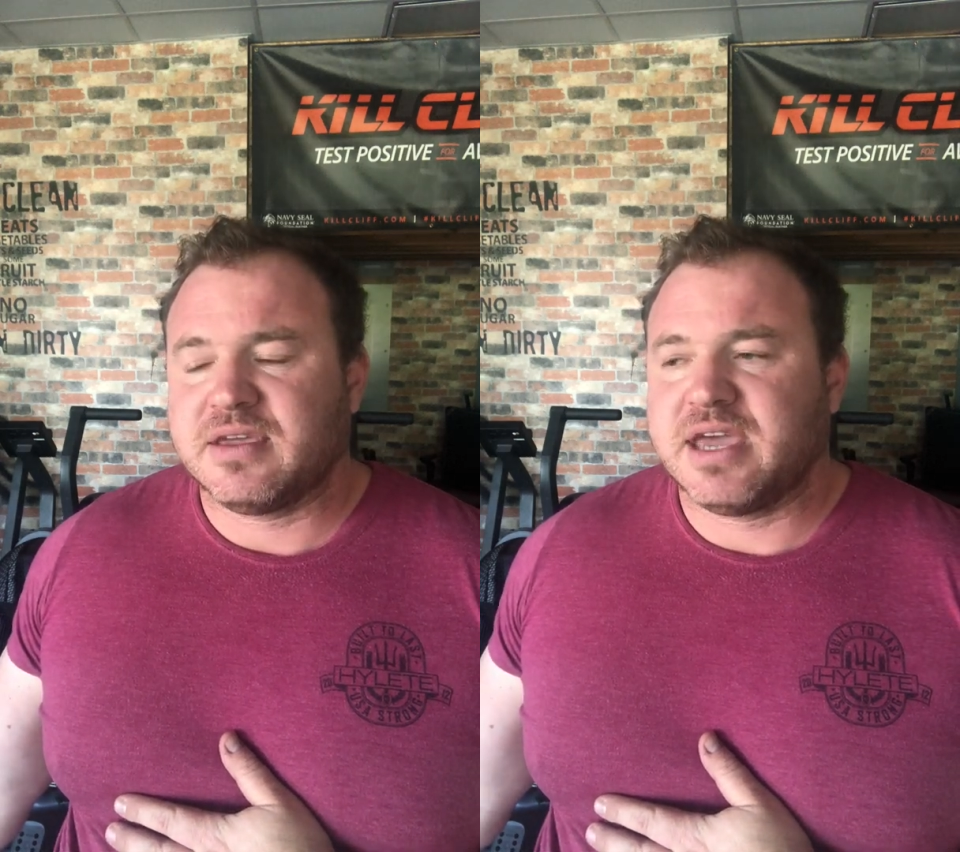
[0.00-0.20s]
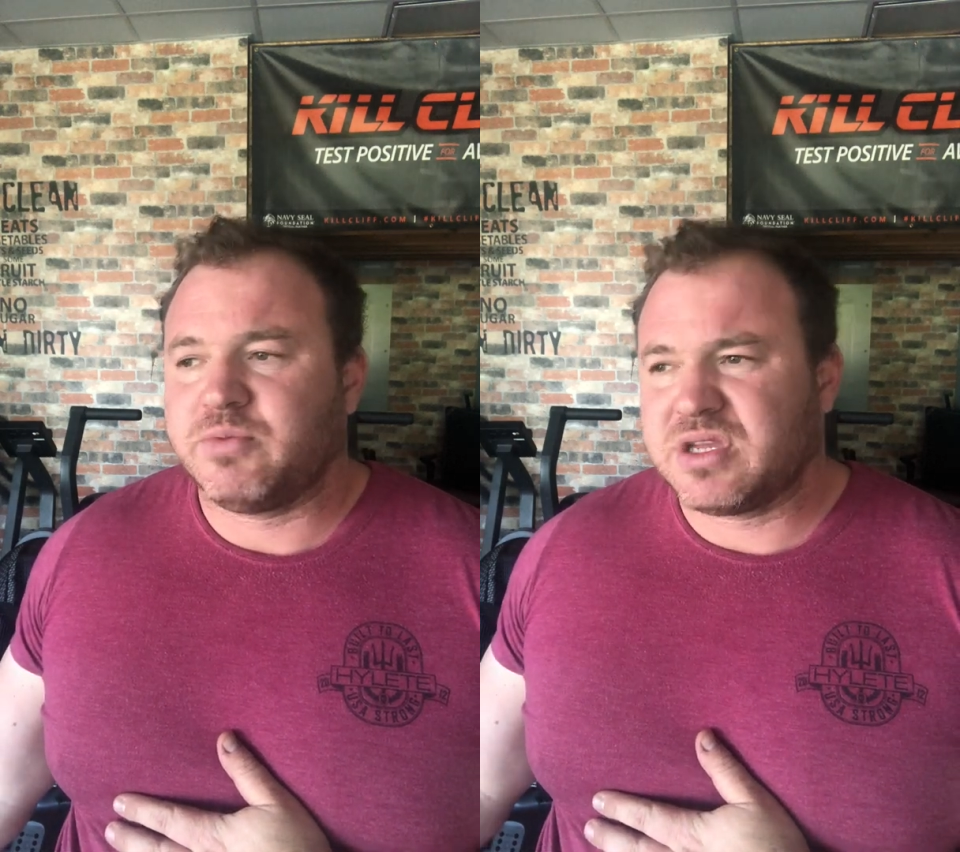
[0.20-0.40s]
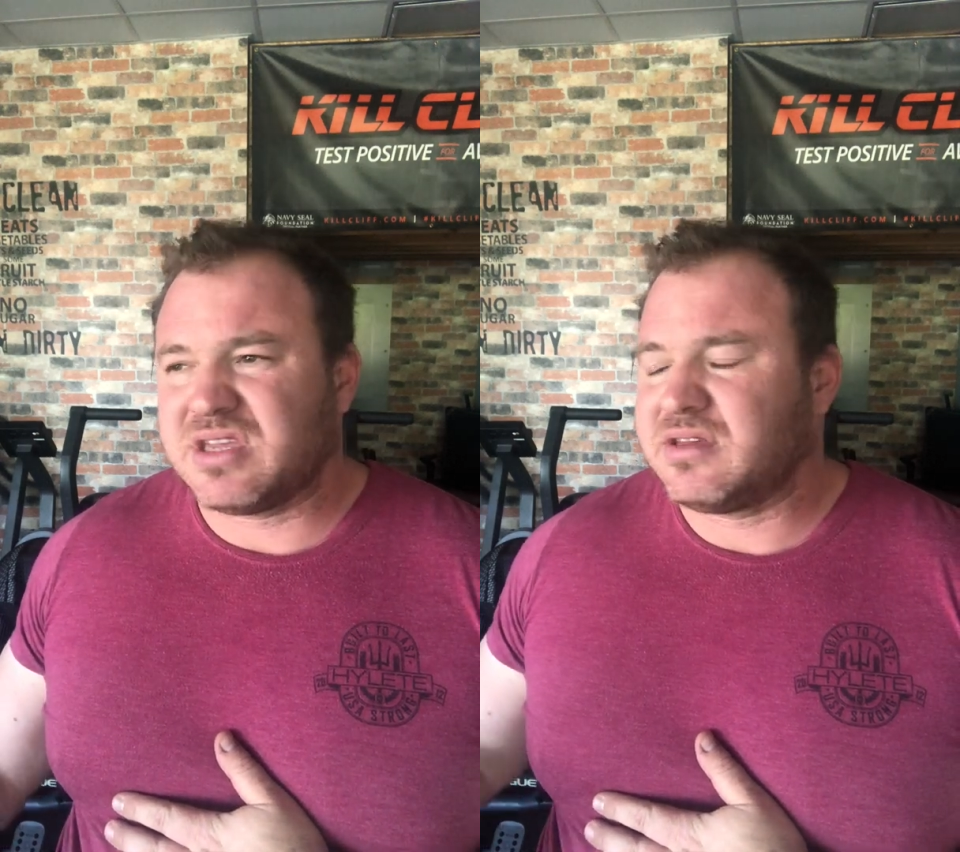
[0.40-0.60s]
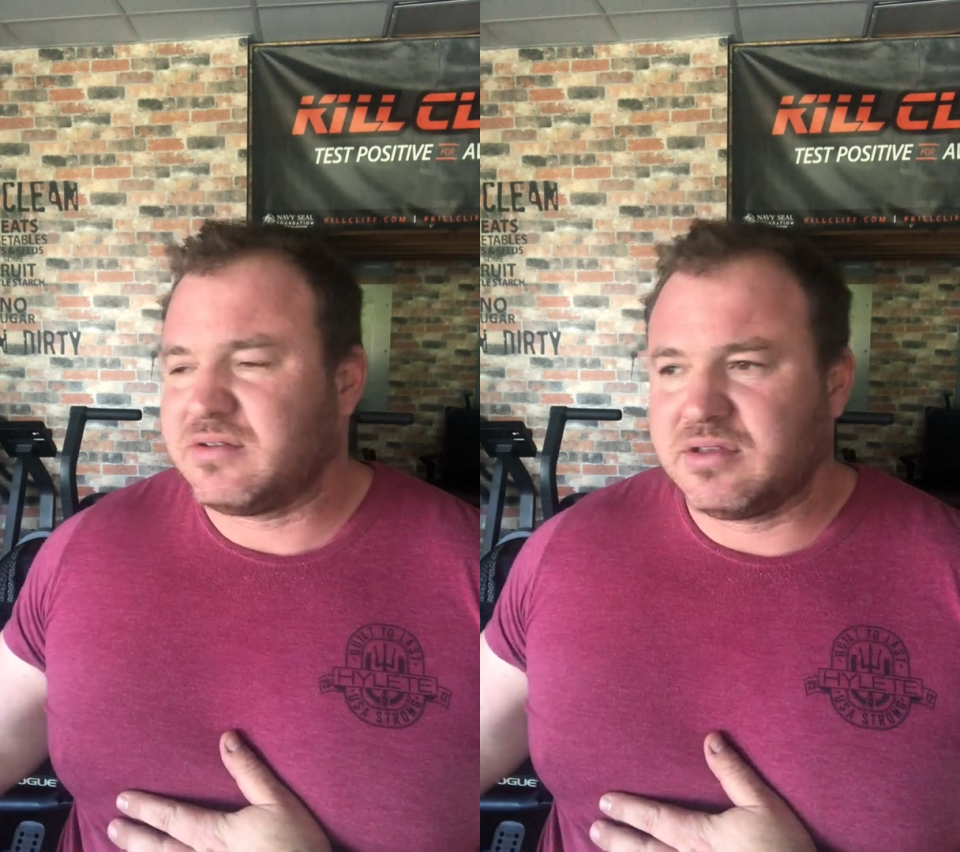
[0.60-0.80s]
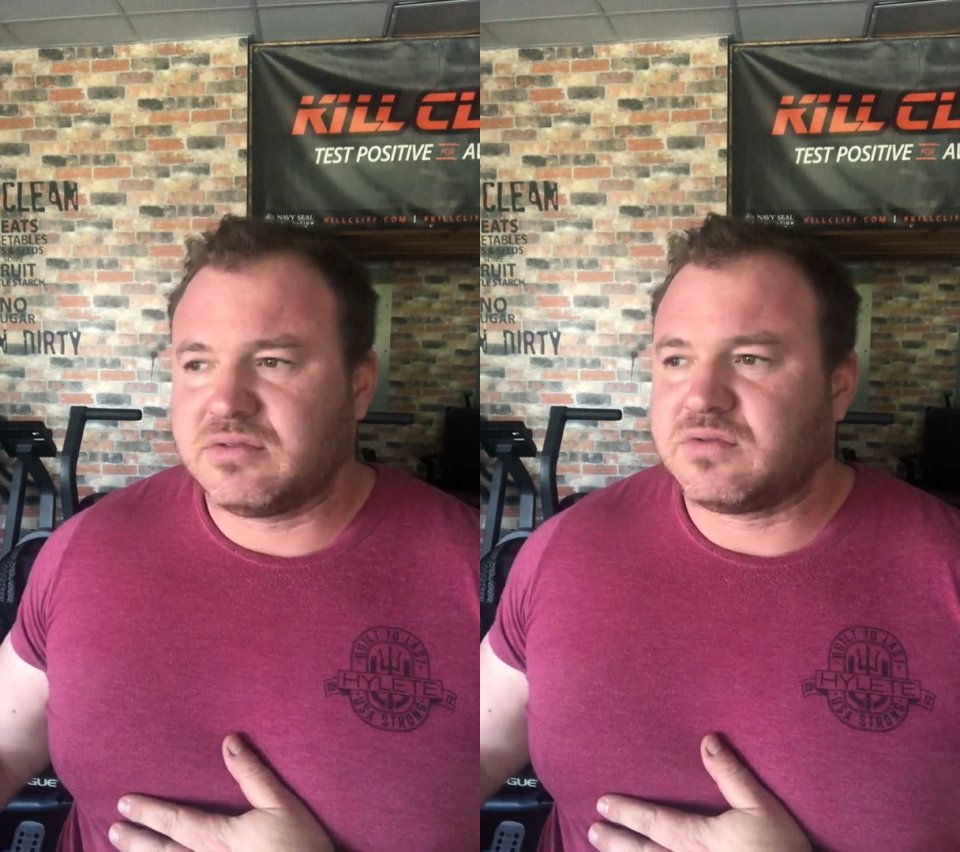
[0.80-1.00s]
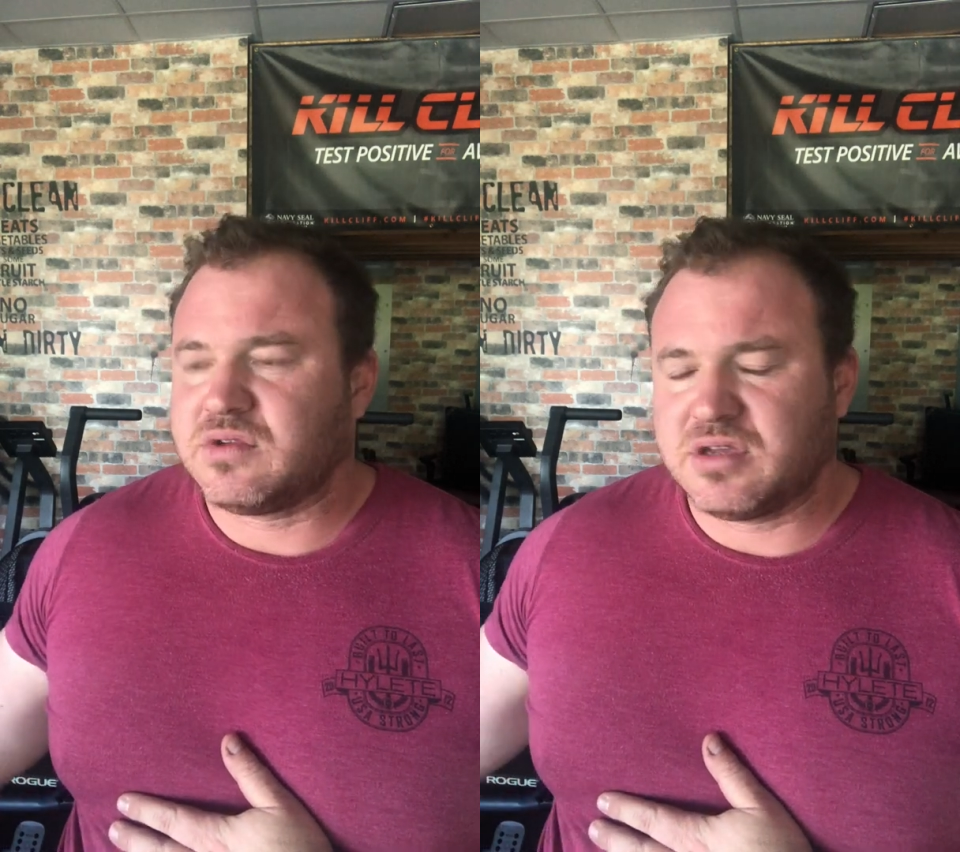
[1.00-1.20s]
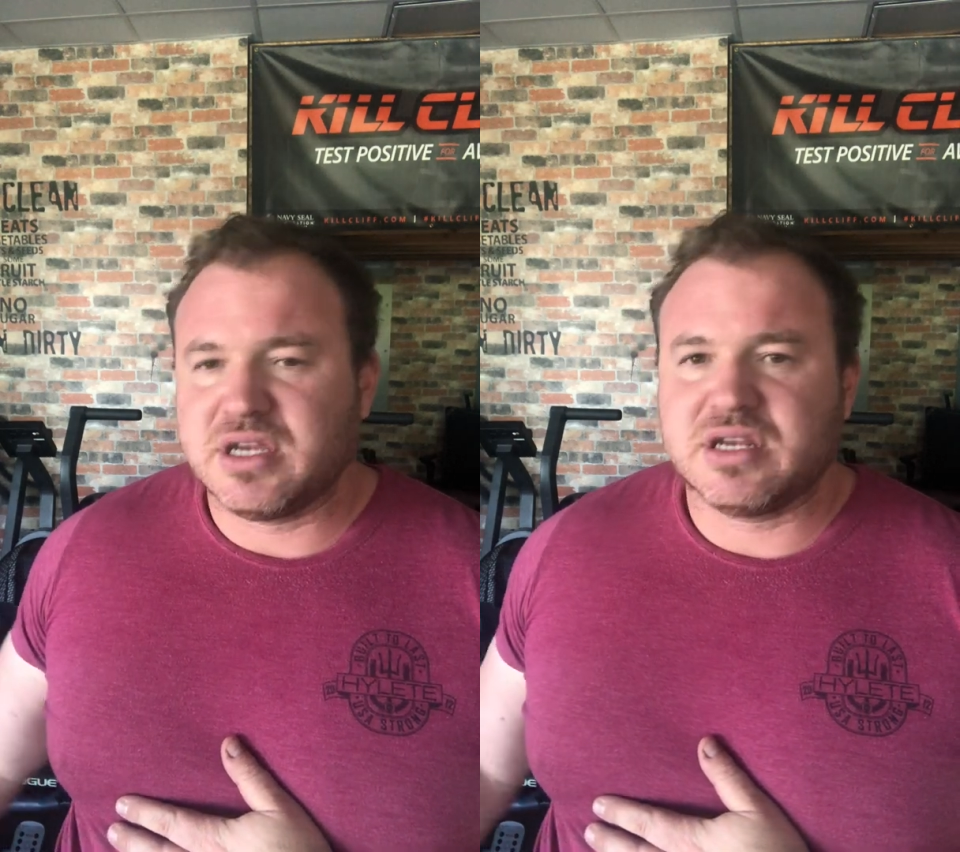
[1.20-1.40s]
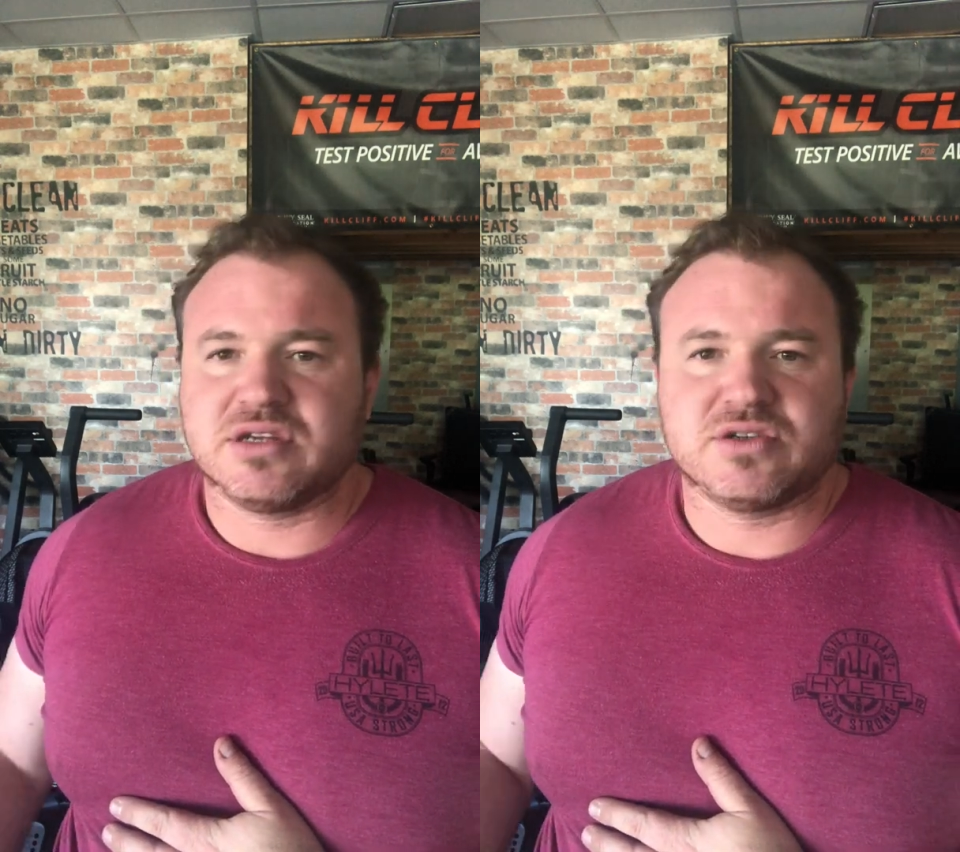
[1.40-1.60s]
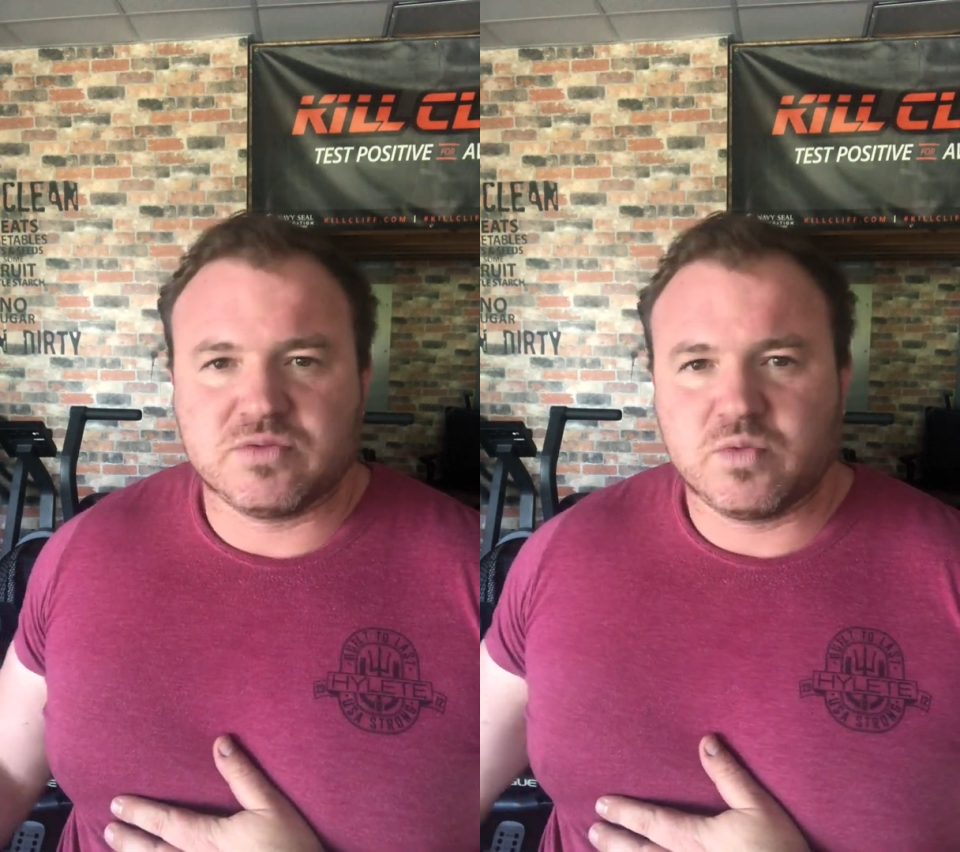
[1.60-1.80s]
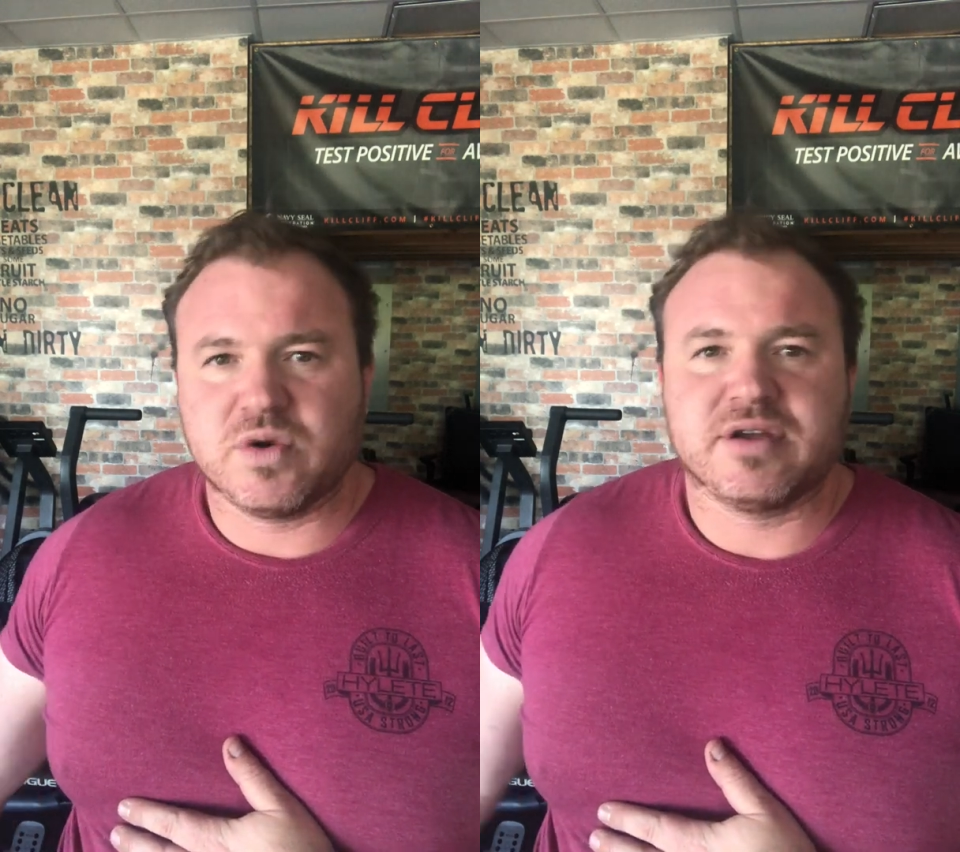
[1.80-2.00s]
and we can get into
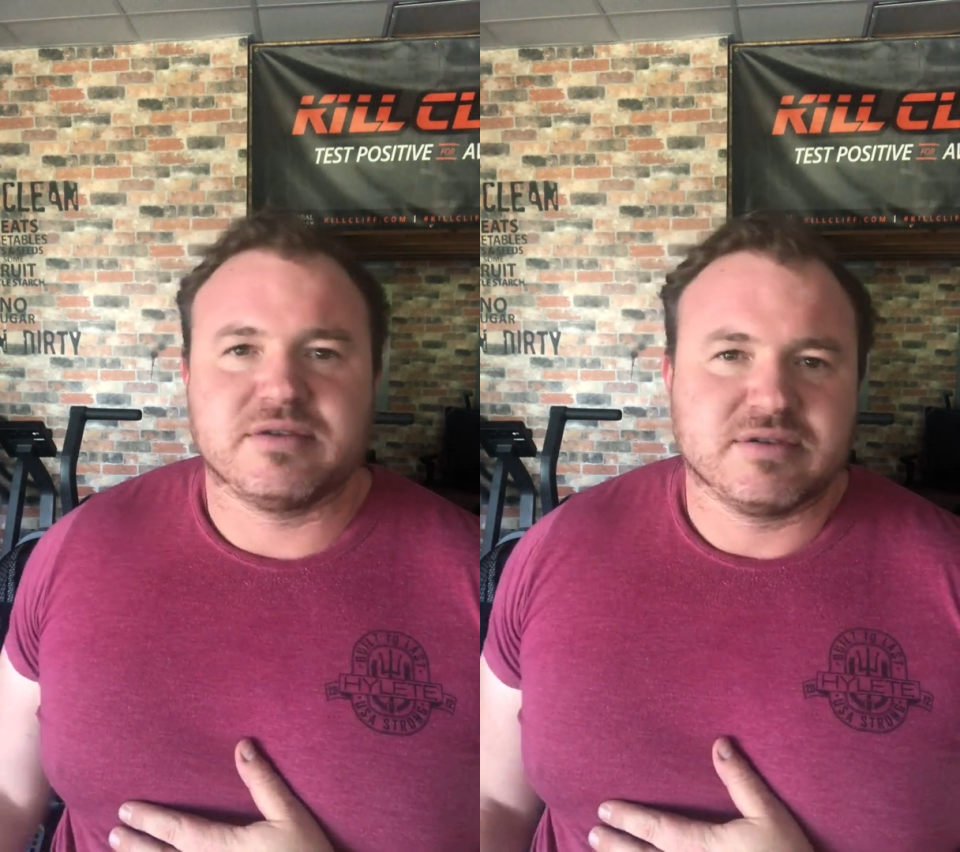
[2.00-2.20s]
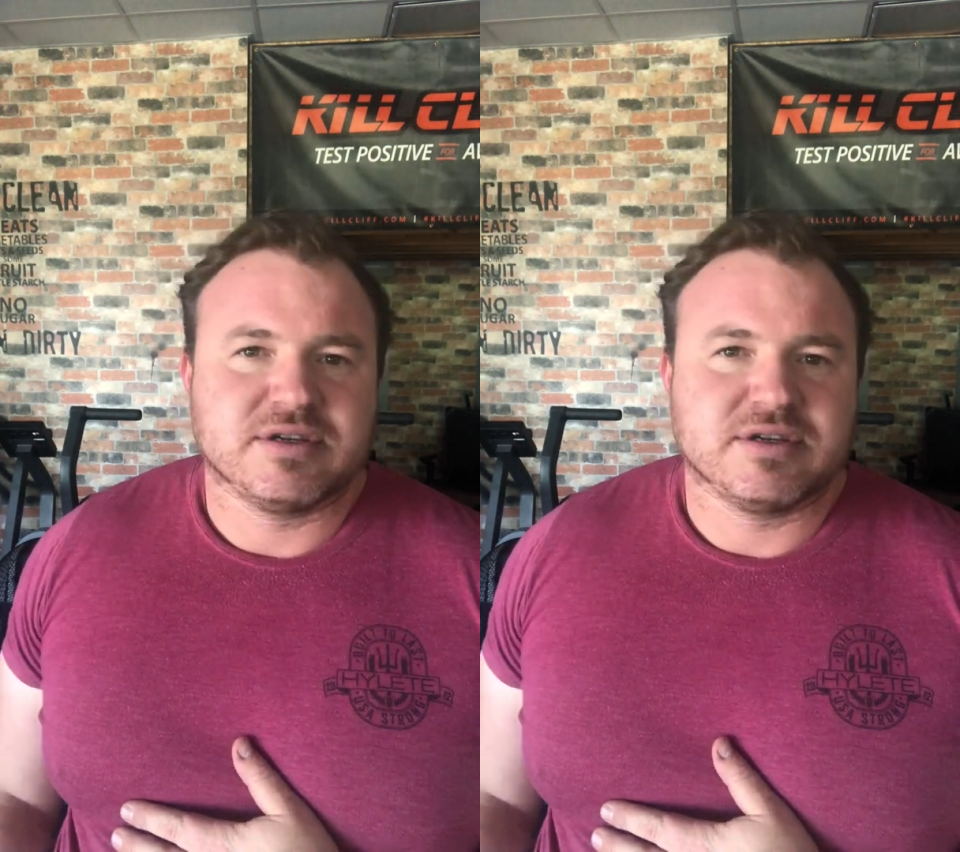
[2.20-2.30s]
what